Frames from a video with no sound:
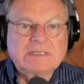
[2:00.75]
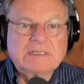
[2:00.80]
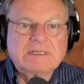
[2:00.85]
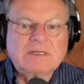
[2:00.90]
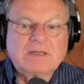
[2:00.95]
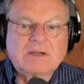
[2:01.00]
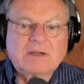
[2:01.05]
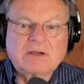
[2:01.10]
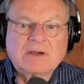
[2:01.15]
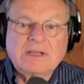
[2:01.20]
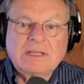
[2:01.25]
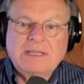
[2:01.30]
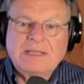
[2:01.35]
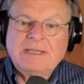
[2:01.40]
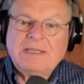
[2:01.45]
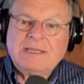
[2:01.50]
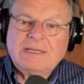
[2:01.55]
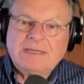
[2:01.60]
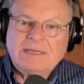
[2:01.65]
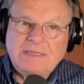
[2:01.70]
in our
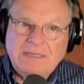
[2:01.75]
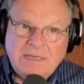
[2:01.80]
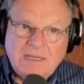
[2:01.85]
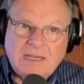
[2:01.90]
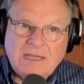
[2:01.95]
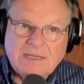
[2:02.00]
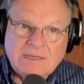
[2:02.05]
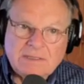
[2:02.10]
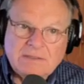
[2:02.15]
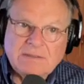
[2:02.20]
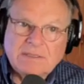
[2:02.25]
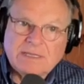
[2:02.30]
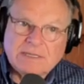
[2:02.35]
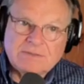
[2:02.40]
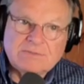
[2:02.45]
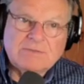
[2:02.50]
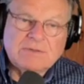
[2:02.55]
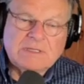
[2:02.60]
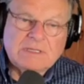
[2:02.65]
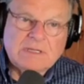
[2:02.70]

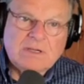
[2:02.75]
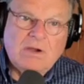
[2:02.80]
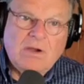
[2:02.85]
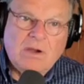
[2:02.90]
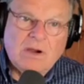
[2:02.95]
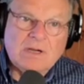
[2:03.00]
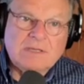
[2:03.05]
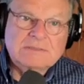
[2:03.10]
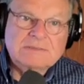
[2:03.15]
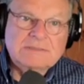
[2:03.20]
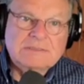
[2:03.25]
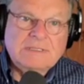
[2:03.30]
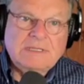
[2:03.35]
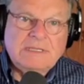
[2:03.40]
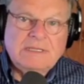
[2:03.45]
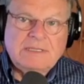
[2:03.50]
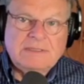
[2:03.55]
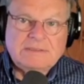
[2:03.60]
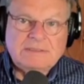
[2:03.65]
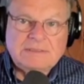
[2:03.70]
non-electric cars
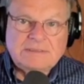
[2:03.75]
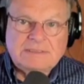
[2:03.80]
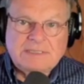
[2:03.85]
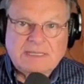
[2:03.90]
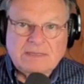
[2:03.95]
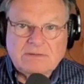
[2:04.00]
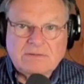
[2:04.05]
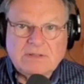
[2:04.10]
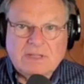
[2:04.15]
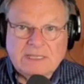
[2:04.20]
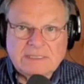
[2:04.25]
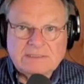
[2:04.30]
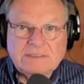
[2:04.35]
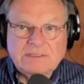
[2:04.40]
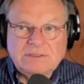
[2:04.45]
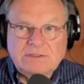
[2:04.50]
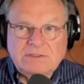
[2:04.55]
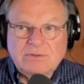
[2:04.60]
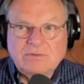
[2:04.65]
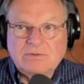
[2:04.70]
that they'd like to
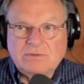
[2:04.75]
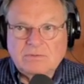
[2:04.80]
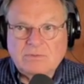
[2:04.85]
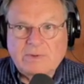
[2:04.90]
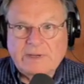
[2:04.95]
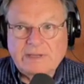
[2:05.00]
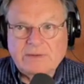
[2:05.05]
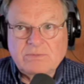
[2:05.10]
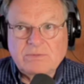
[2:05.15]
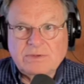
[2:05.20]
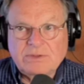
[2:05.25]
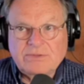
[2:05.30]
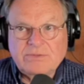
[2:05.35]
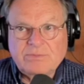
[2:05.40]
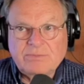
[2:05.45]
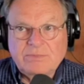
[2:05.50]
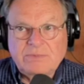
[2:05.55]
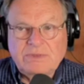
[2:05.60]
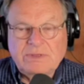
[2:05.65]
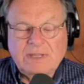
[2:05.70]
do away with,
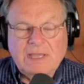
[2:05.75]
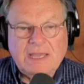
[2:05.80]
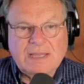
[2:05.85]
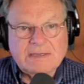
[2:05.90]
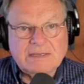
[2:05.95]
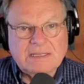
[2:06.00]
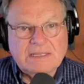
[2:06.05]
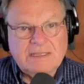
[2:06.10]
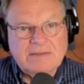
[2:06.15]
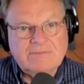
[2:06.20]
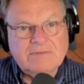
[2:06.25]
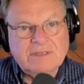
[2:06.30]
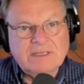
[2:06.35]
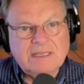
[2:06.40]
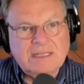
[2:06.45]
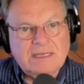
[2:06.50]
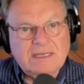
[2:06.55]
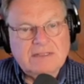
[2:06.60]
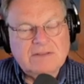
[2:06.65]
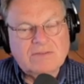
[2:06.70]
not giving
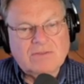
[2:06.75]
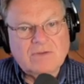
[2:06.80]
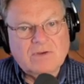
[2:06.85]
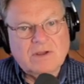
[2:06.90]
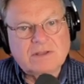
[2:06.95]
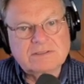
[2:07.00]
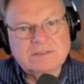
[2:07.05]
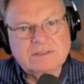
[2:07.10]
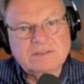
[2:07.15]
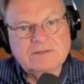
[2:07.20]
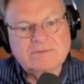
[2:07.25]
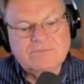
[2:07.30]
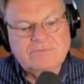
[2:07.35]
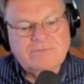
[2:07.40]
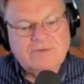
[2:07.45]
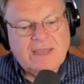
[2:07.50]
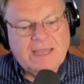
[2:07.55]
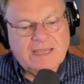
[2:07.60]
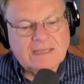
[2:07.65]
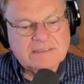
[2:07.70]
any thought to the
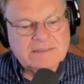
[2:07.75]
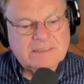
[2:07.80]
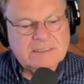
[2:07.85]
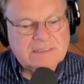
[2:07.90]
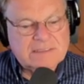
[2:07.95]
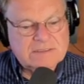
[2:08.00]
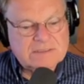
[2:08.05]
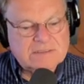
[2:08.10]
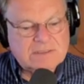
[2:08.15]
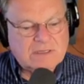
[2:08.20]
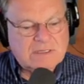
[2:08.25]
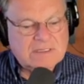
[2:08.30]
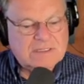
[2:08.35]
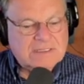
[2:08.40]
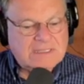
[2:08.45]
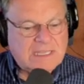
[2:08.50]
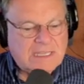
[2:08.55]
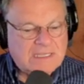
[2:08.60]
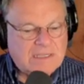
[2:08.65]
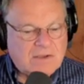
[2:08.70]
fact that it's going to
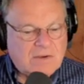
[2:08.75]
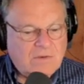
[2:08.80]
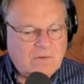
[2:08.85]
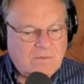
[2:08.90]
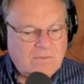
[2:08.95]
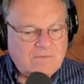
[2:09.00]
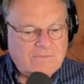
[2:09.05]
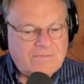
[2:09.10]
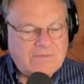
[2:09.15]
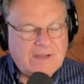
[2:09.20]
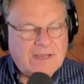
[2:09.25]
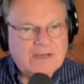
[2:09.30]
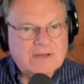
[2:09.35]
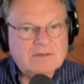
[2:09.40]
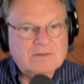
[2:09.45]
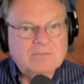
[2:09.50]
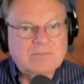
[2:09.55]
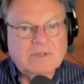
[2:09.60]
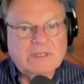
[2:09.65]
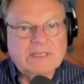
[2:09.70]
take
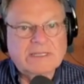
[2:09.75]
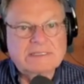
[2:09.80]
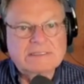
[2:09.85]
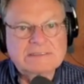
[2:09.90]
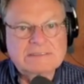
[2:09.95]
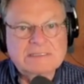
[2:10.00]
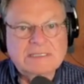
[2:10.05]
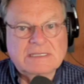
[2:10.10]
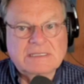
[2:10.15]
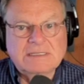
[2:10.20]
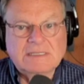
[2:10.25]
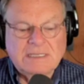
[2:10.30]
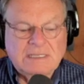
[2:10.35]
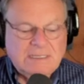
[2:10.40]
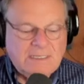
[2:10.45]
coal-fired plants and